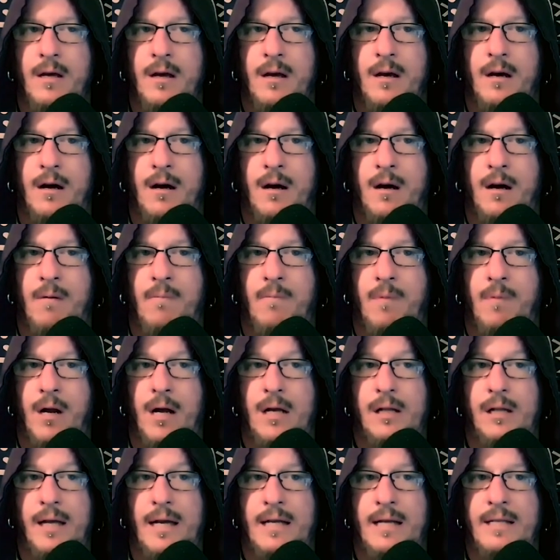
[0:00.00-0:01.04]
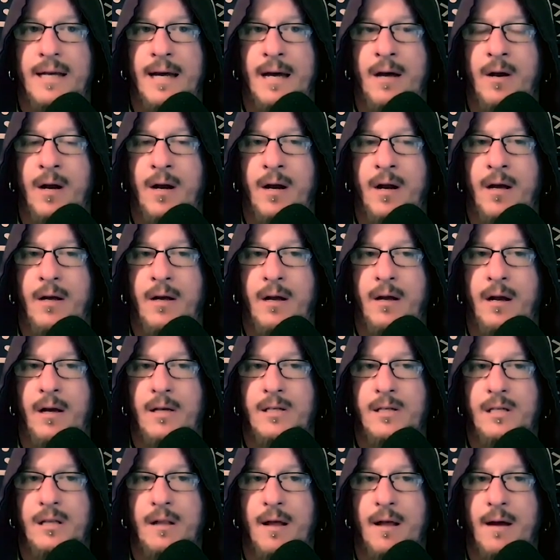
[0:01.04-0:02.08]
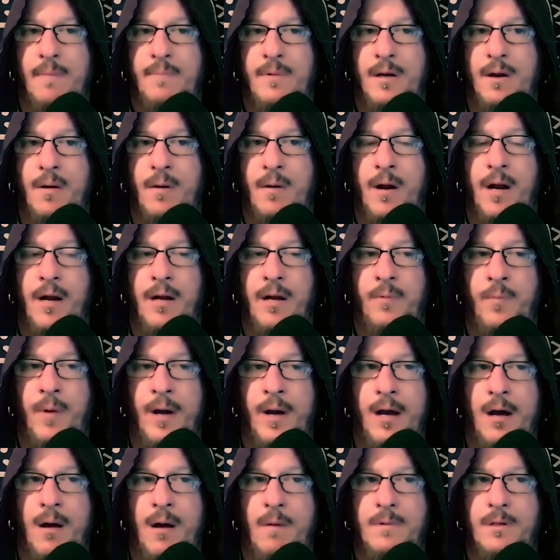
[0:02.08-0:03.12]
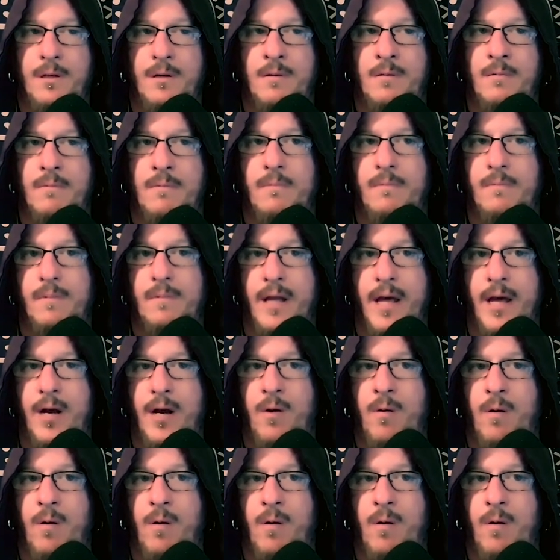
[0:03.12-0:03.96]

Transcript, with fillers: Um, when I laid down and I and I slept, you know, and I didn't wake up till later